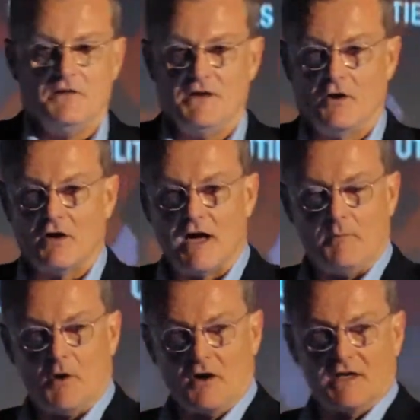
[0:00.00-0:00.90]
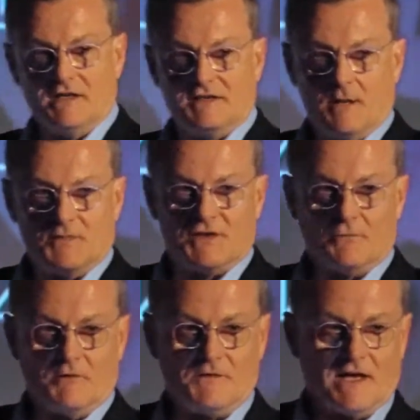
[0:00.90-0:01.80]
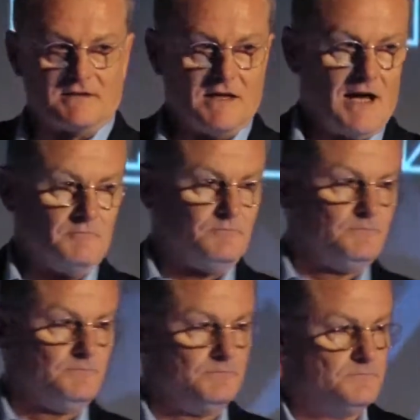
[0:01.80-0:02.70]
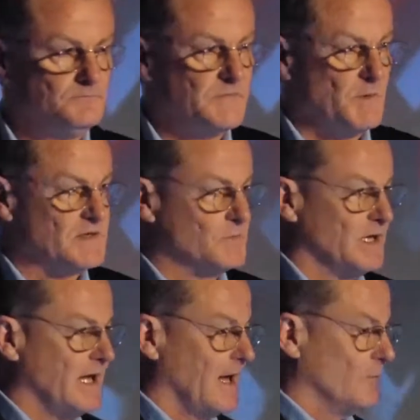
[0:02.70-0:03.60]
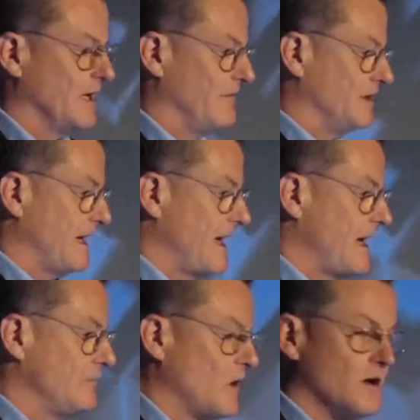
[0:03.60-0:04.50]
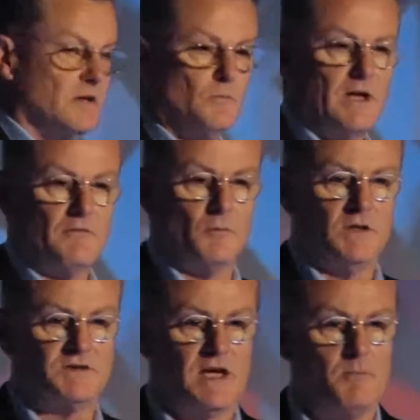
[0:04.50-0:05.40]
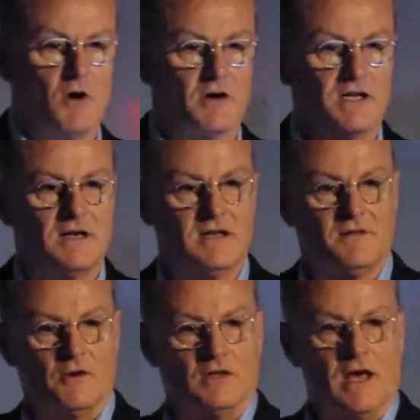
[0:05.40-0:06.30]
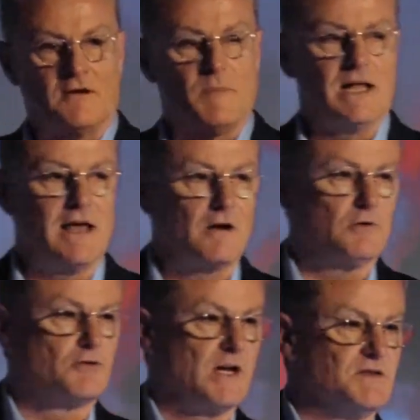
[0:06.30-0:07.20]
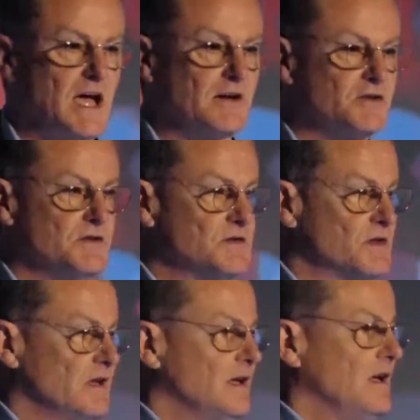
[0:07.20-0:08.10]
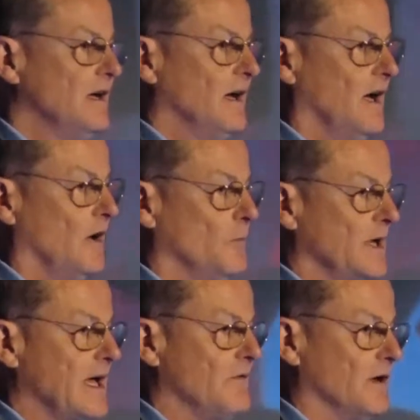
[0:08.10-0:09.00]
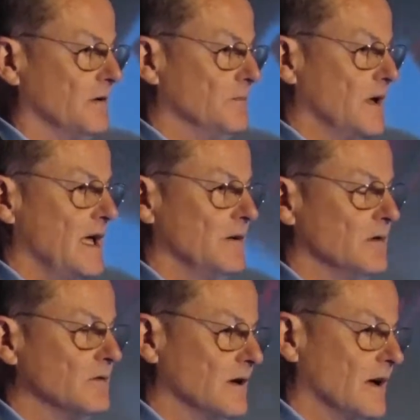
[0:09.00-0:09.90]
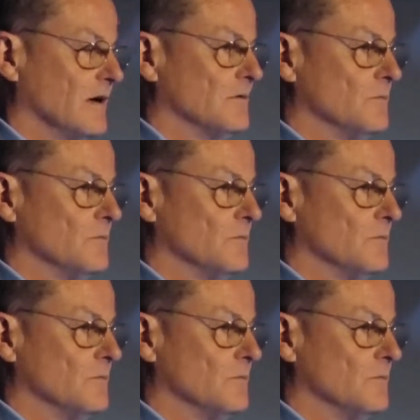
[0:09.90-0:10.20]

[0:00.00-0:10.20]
the ERCOT market attempts to reflect that the best we can. We have a day-ahead market. We have a real-time market. There are a lot of bilateral transactions. We have a